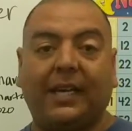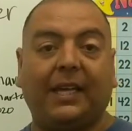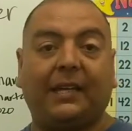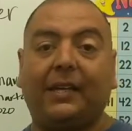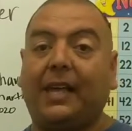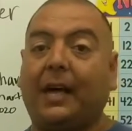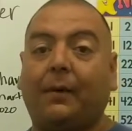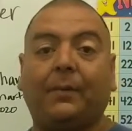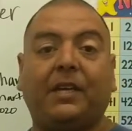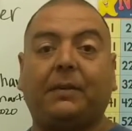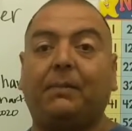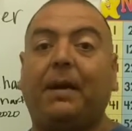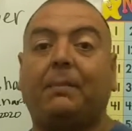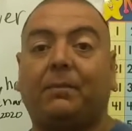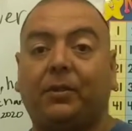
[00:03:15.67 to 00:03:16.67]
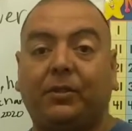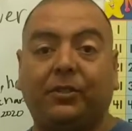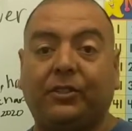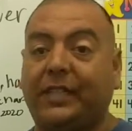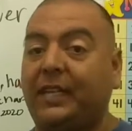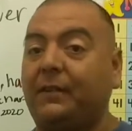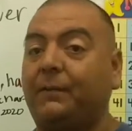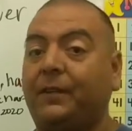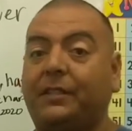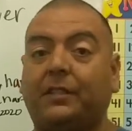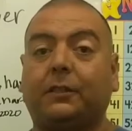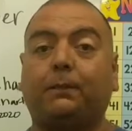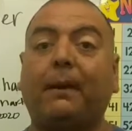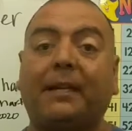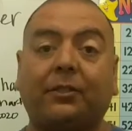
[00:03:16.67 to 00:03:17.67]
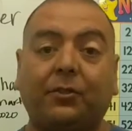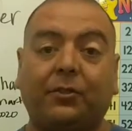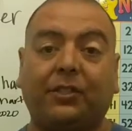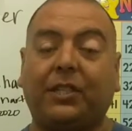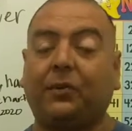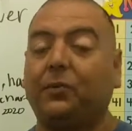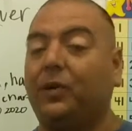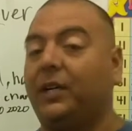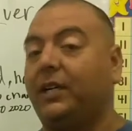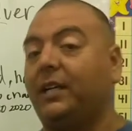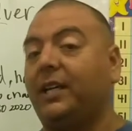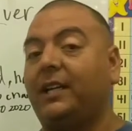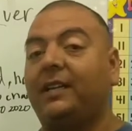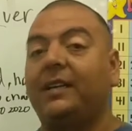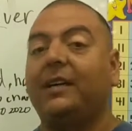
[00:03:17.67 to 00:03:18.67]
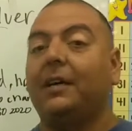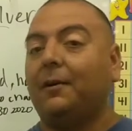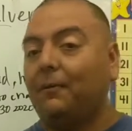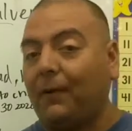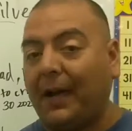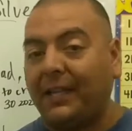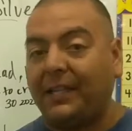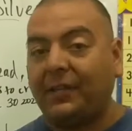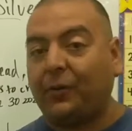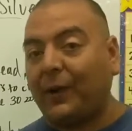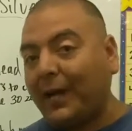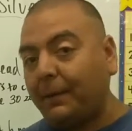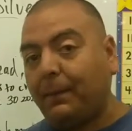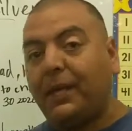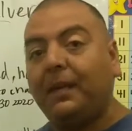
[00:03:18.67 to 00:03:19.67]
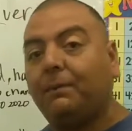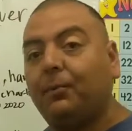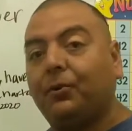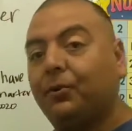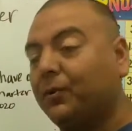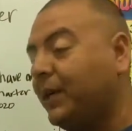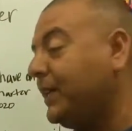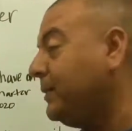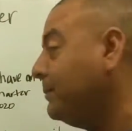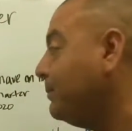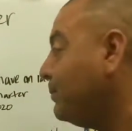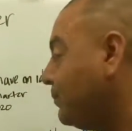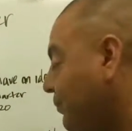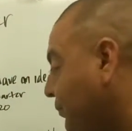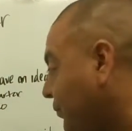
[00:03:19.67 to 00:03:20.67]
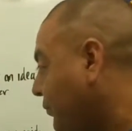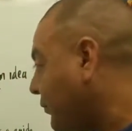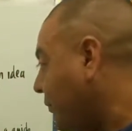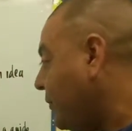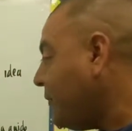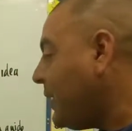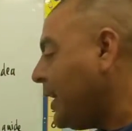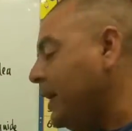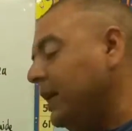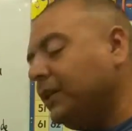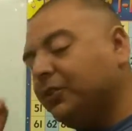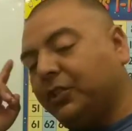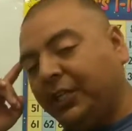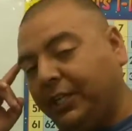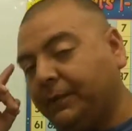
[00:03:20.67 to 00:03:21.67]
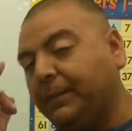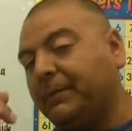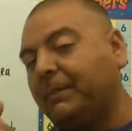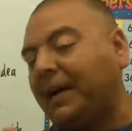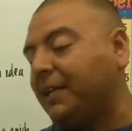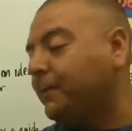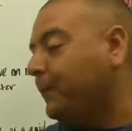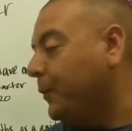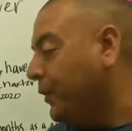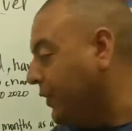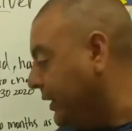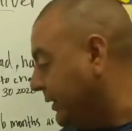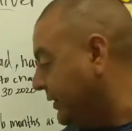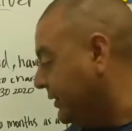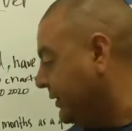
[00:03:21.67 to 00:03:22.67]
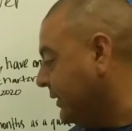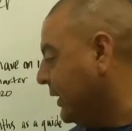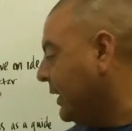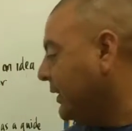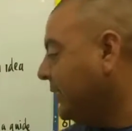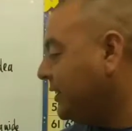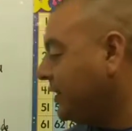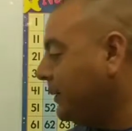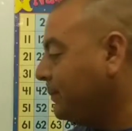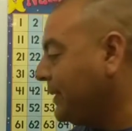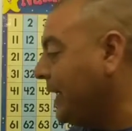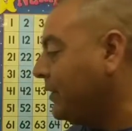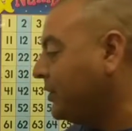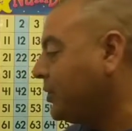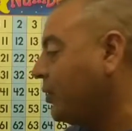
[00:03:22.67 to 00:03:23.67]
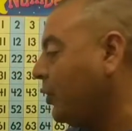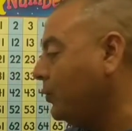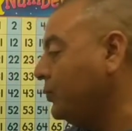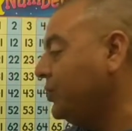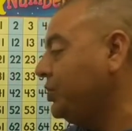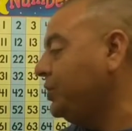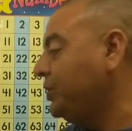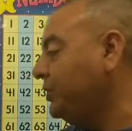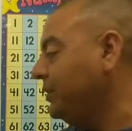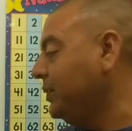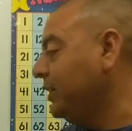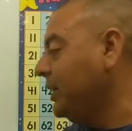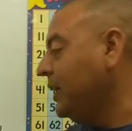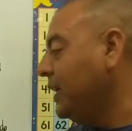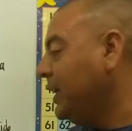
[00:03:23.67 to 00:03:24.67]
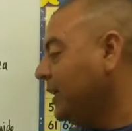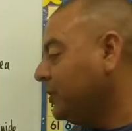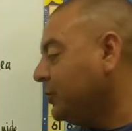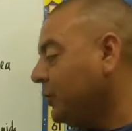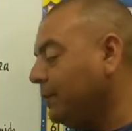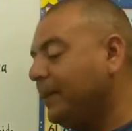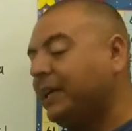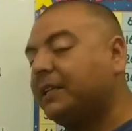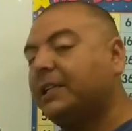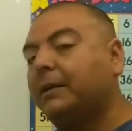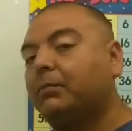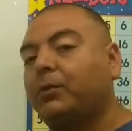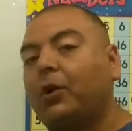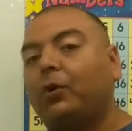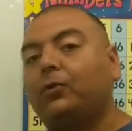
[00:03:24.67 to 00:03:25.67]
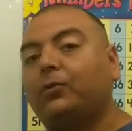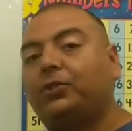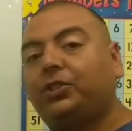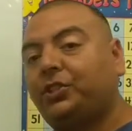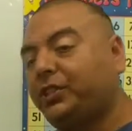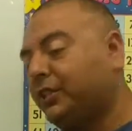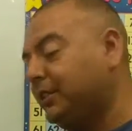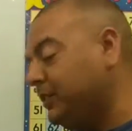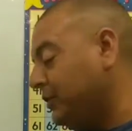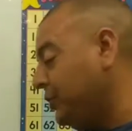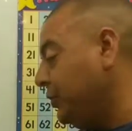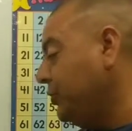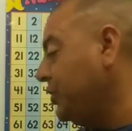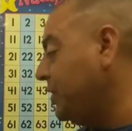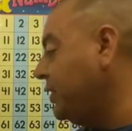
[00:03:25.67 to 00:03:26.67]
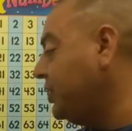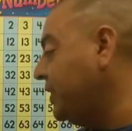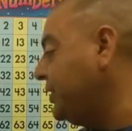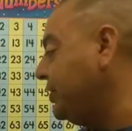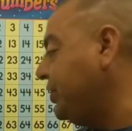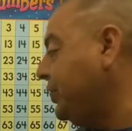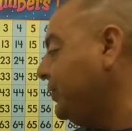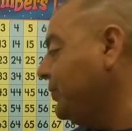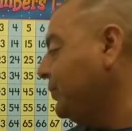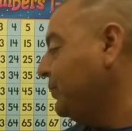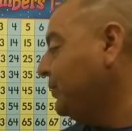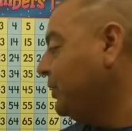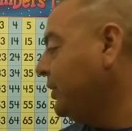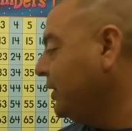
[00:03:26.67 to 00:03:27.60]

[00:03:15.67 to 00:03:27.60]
And how many members, and if it's a specialty one, and finding the right people, right? So you need to be mindful of this. Let's jump down to coach. So to be a club coach, it's usually just you.